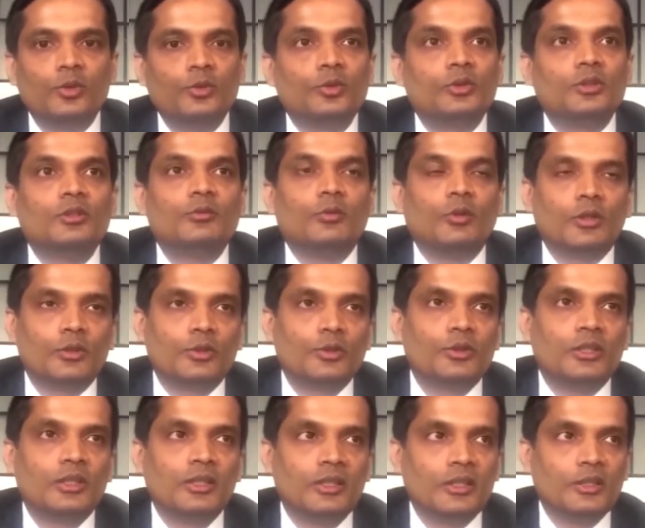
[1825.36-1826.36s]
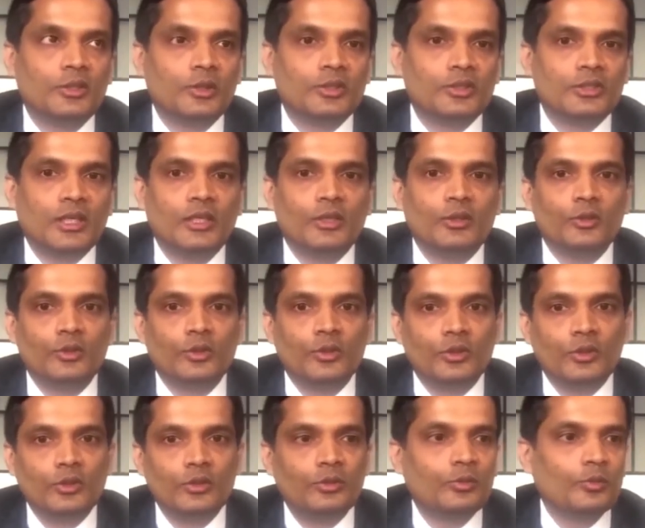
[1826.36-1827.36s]
Subarna Biswas is
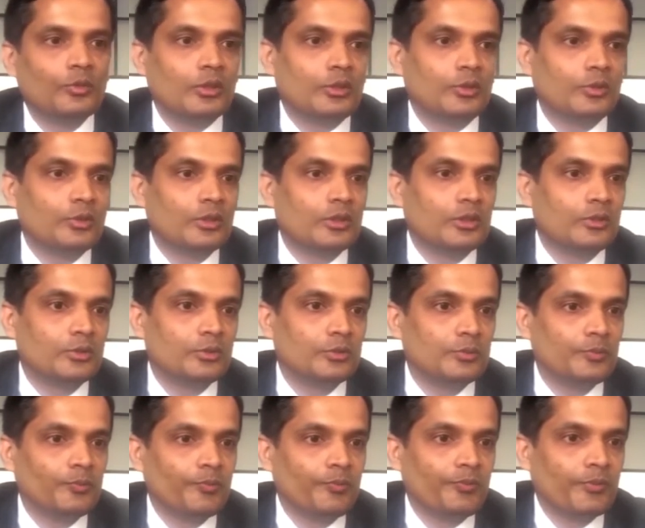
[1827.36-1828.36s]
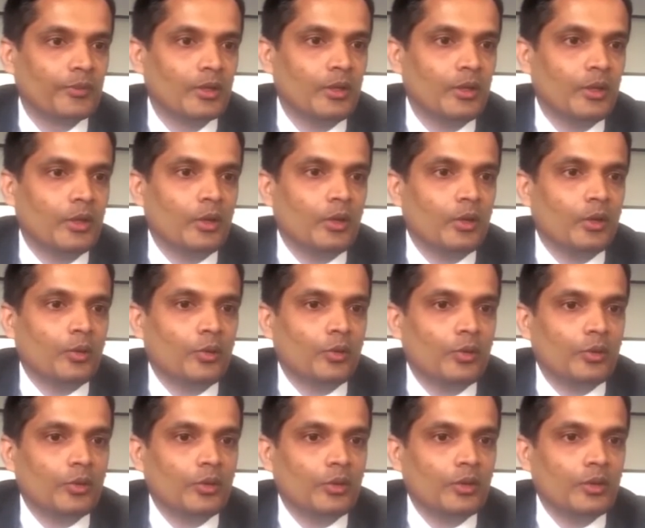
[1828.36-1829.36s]
asking what causes spinal stenosis. Spinal
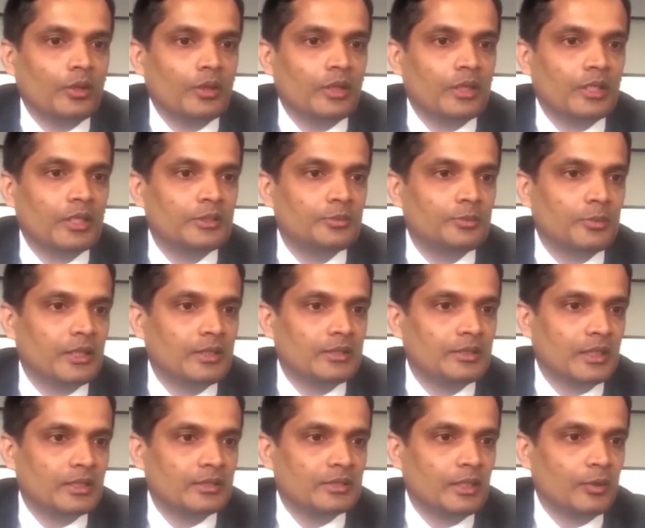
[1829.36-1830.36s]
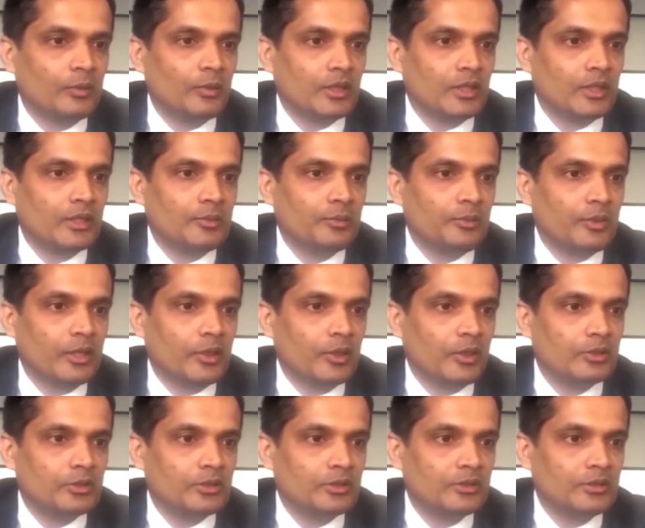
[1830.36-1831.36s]
stenosis is a
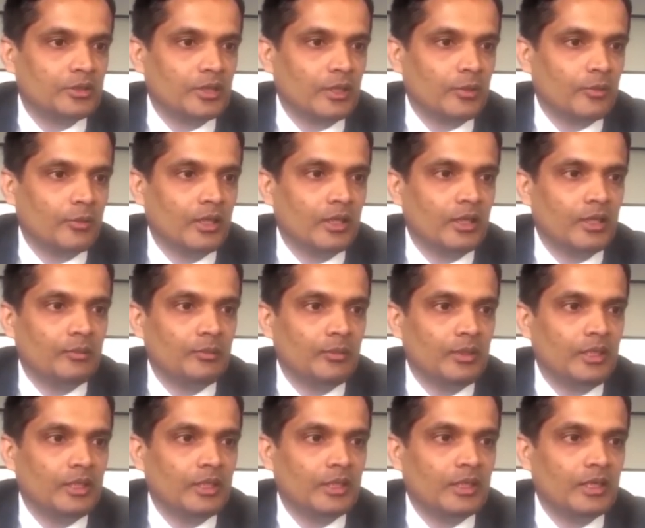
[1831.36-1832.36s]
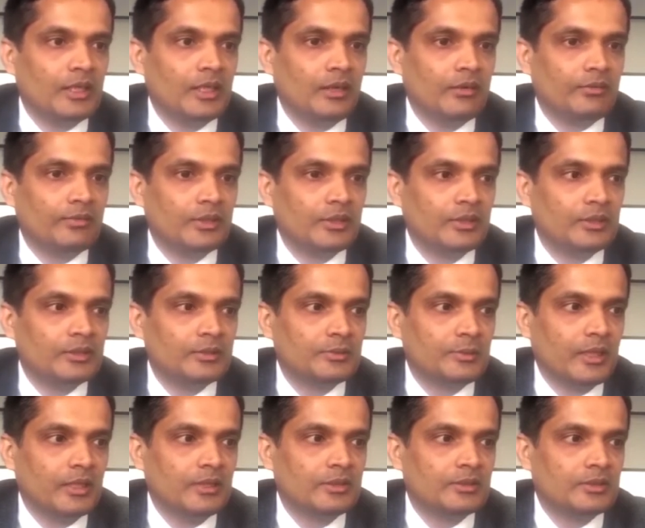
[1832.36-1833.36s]
chronic condition which comes with
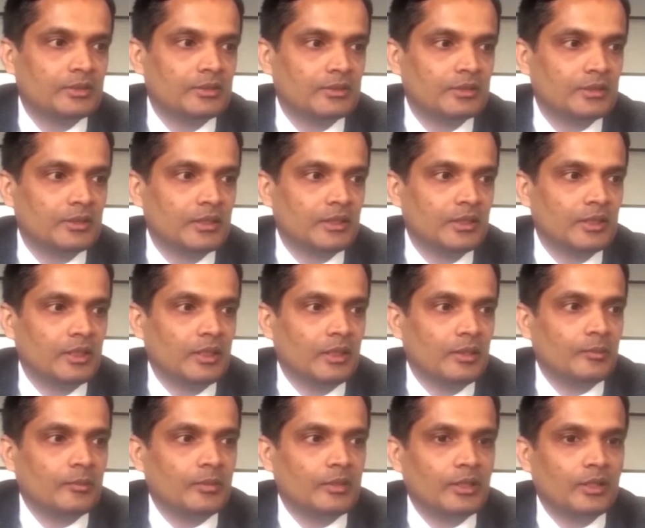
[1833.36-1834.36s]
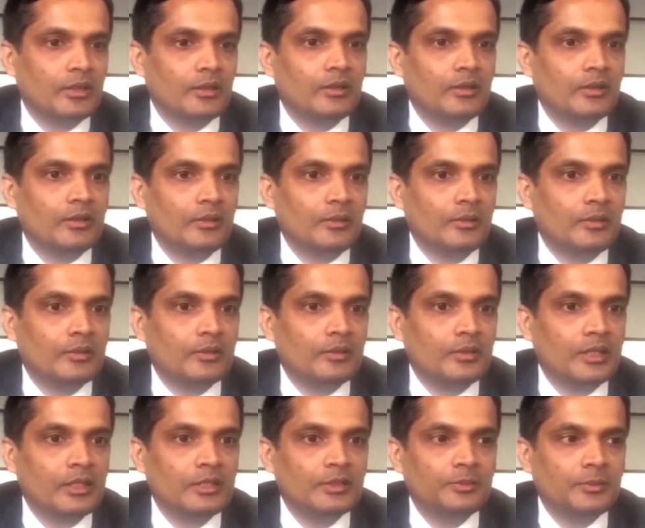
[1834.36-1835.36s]
age. Here, patients will
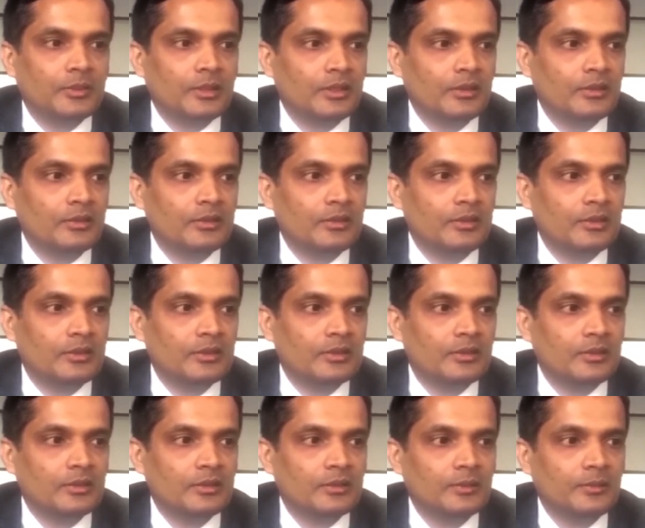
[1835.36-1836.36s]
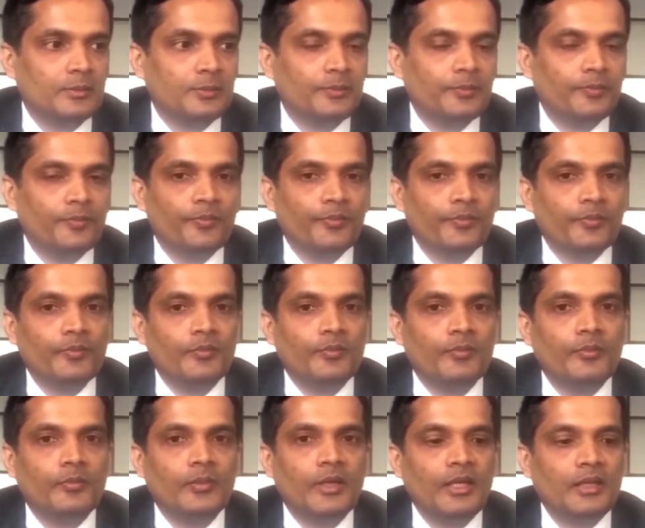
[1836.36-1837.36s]
not have much of back pain. It is more to do
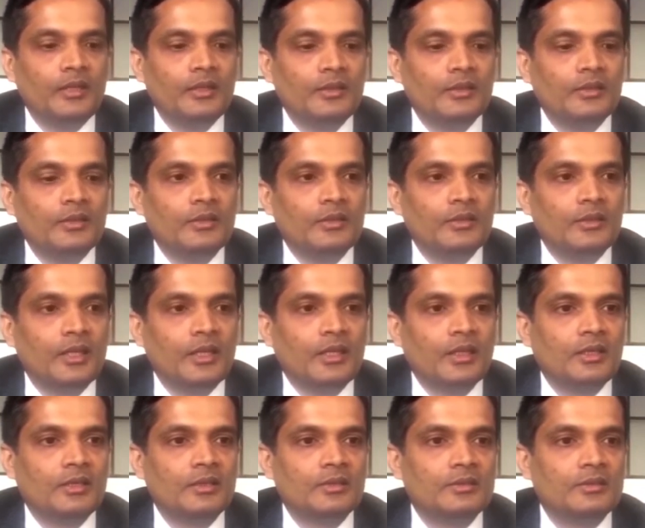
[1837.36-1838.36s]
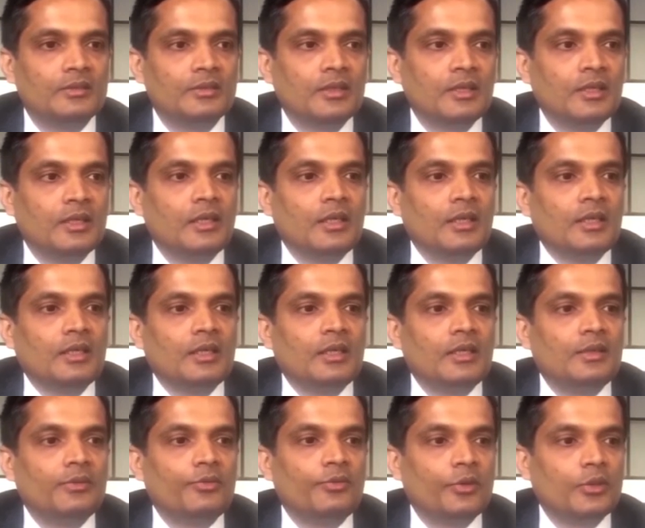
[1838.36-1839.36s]
with leg pain, leg numbness, leg
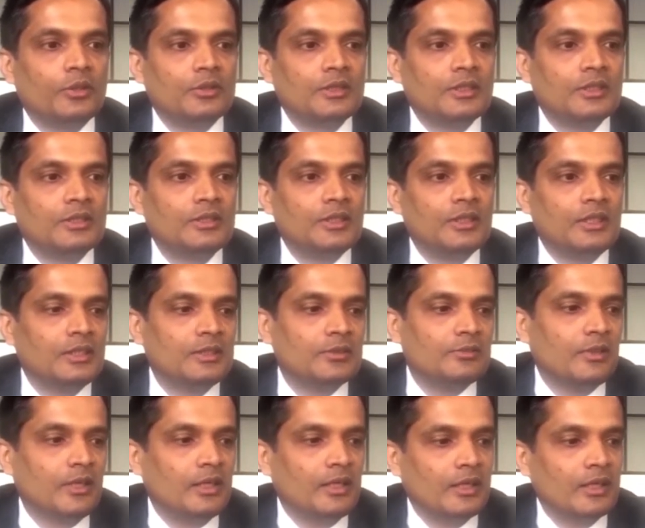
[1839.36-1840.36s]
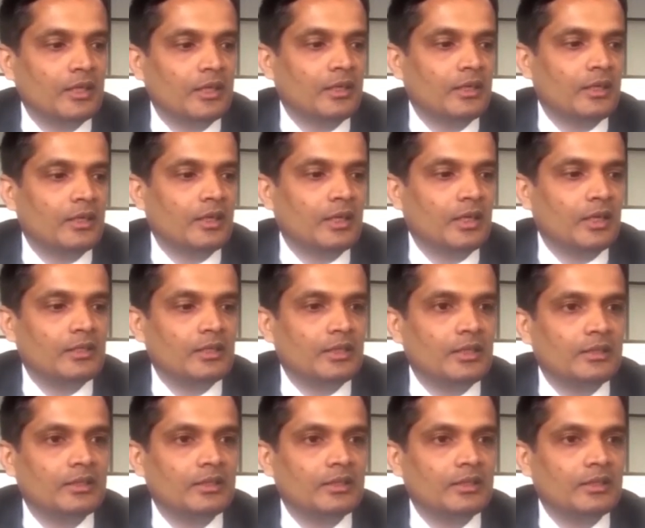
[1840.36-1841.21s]
tiredness, feeling in your legs,